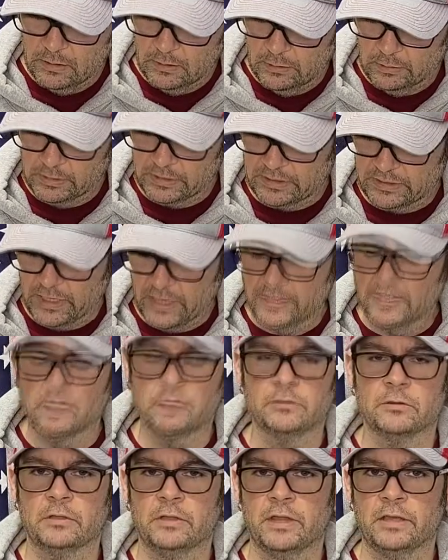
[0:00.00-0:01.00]
on a side
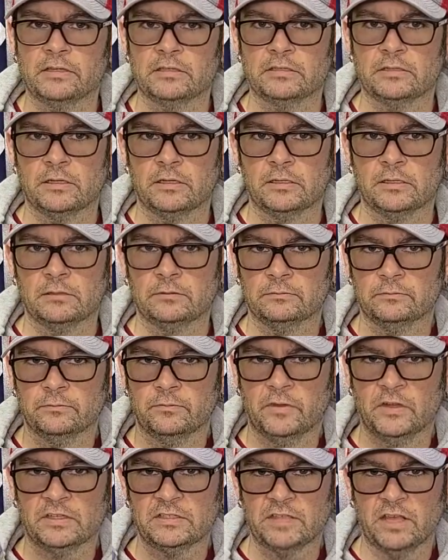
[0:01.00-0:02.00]
note, the next uh,
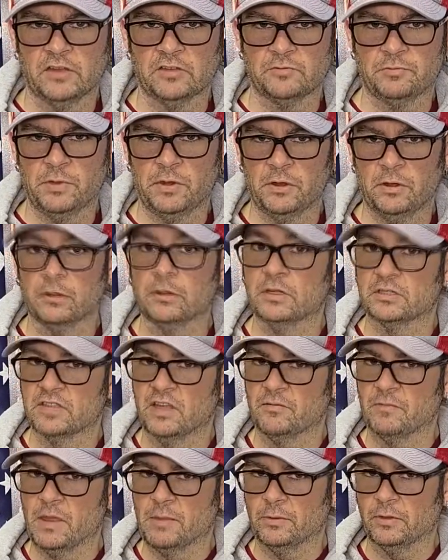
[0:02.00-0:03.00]
Vanessa House beer does
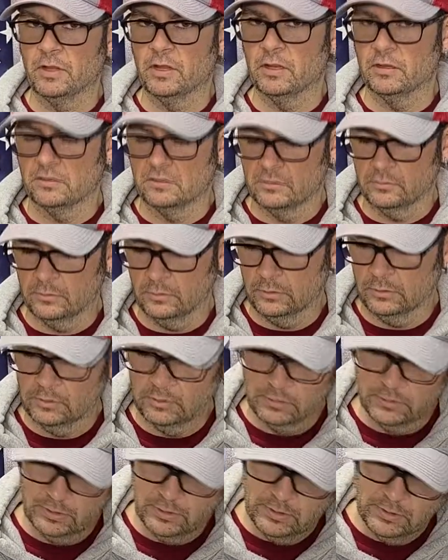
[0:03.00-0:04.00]
have maple in it, so we'll
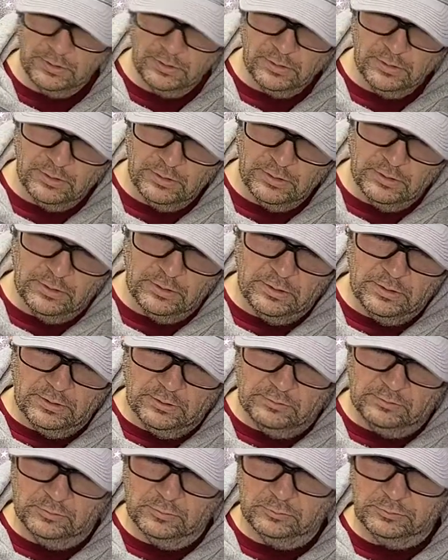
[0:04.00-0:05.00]

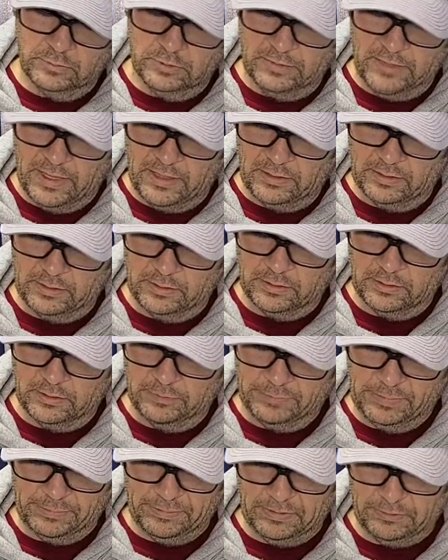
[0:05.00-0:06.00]
we'll do that uh, probably